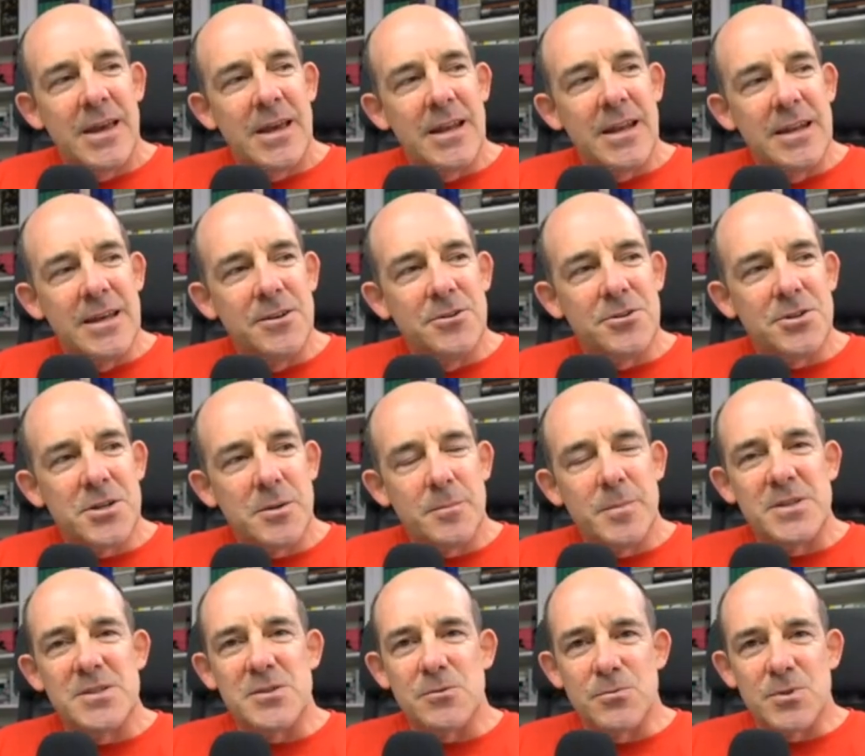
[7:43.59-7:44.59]

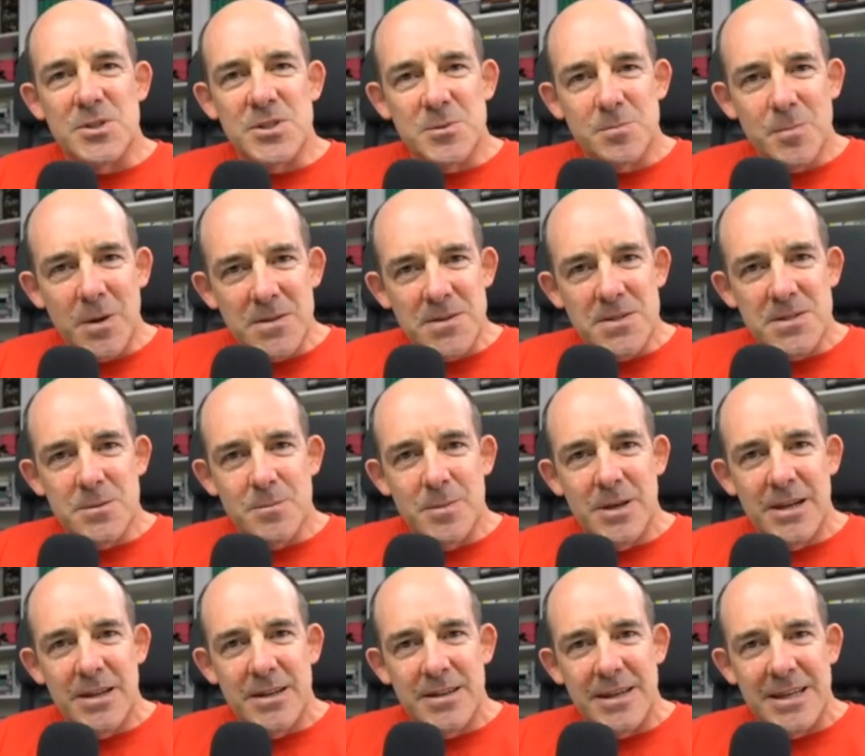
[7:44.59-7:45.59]
Leadership is a
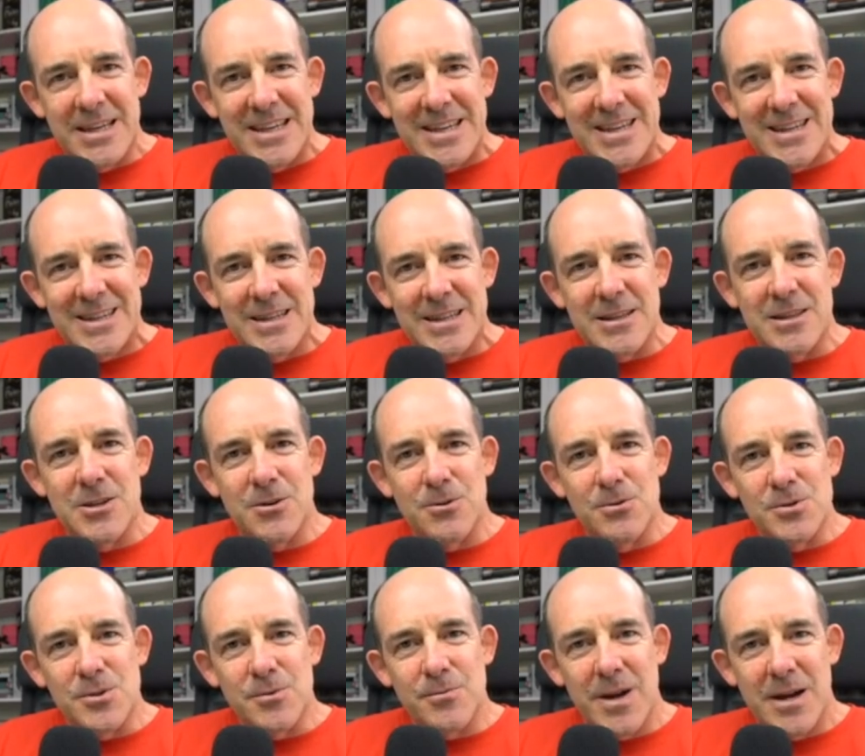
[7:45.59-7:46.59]
responsibility that
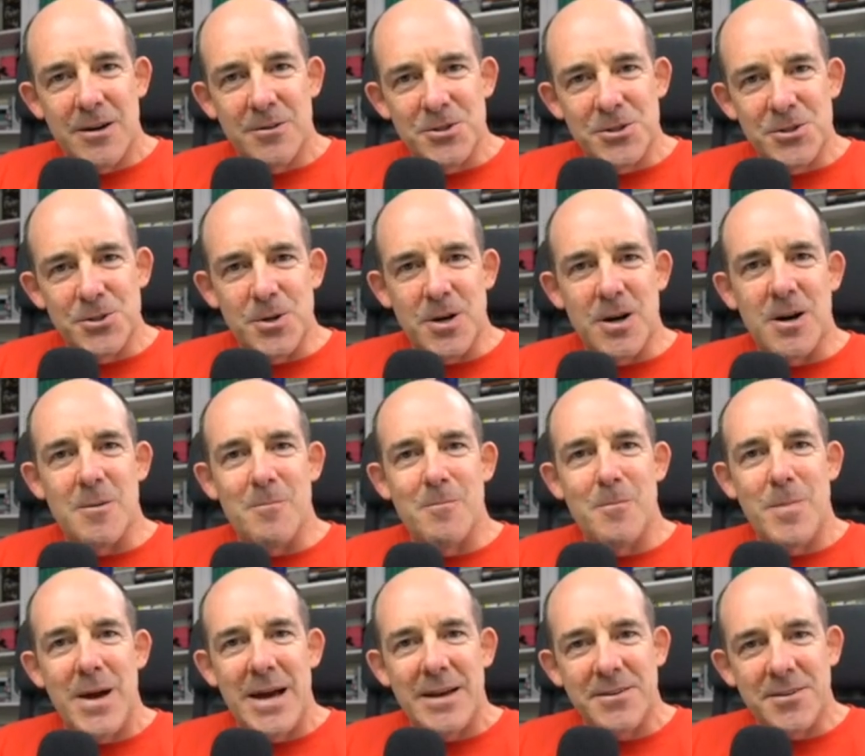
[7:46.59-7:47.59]
those around you are
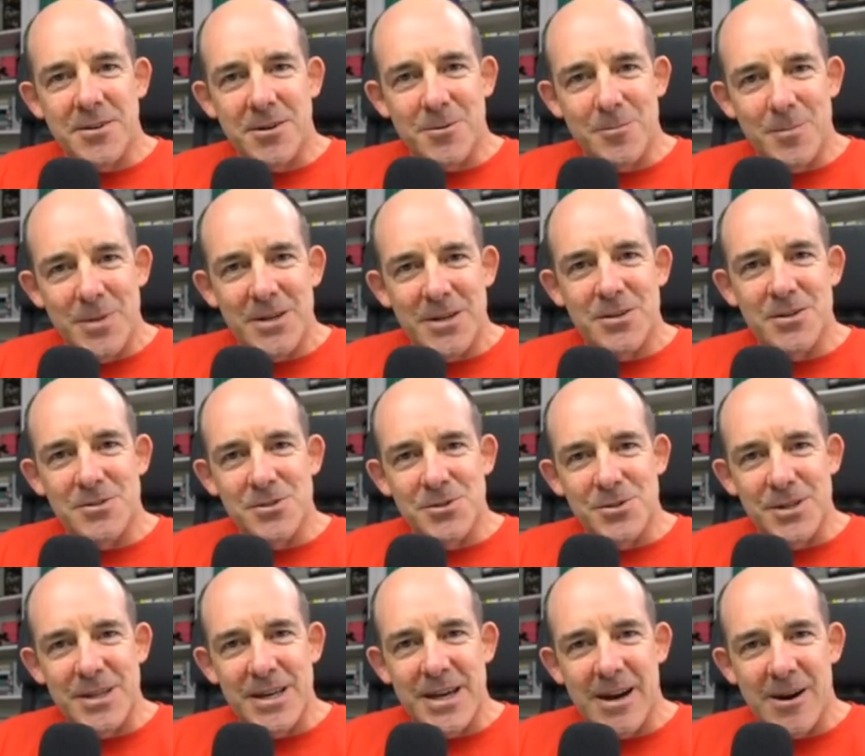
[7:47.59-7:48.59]
better because
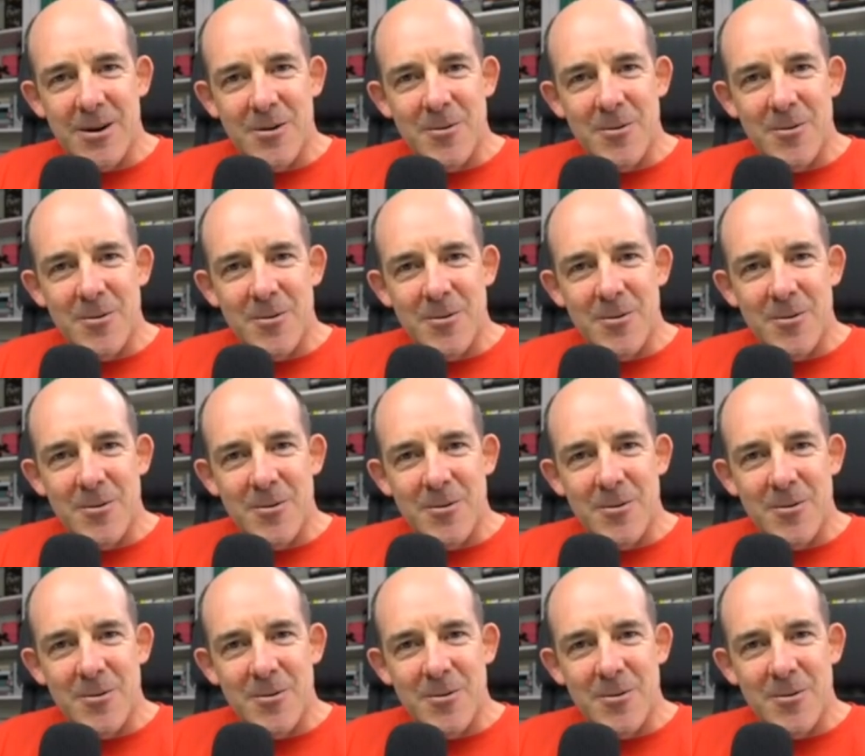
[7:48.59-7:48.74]
you're there.